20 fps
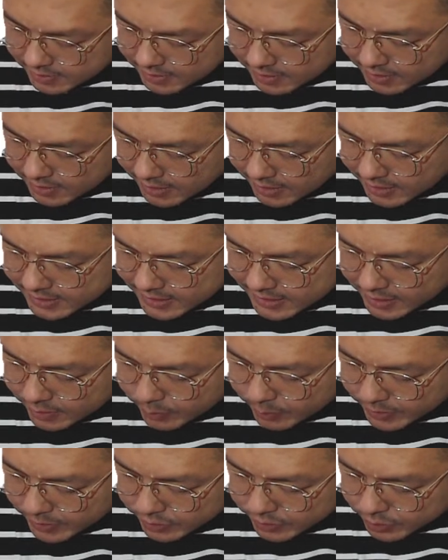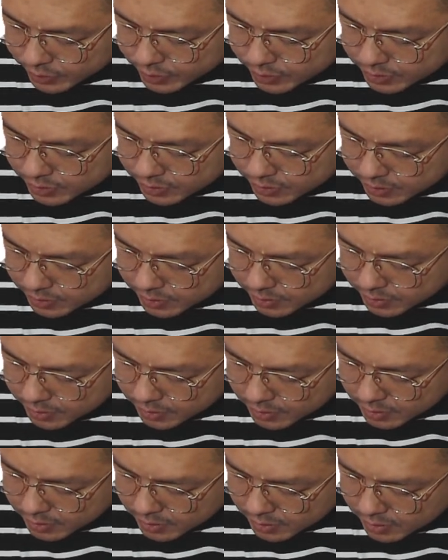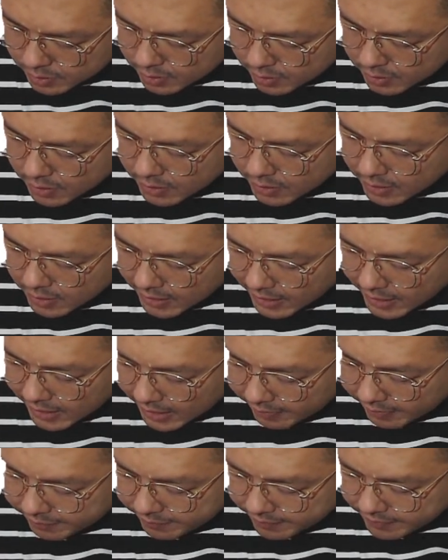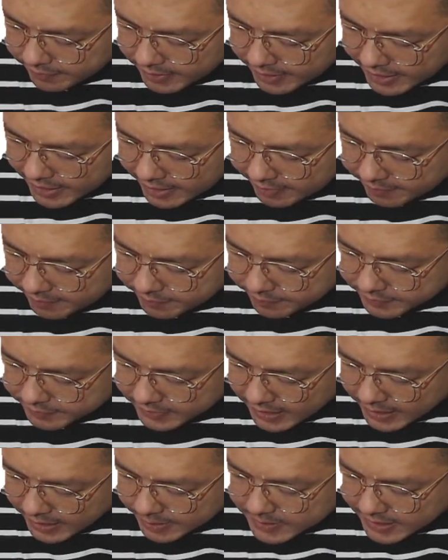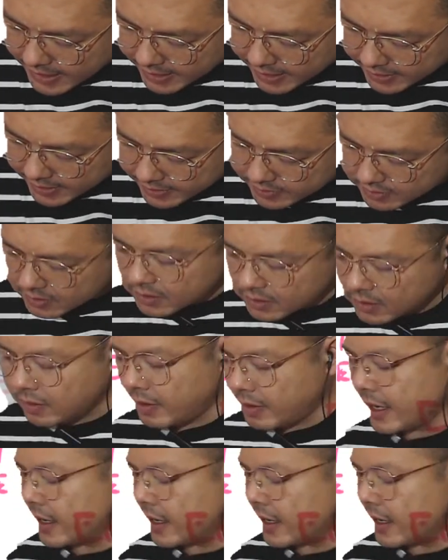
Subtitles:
is equals to half F times X, right?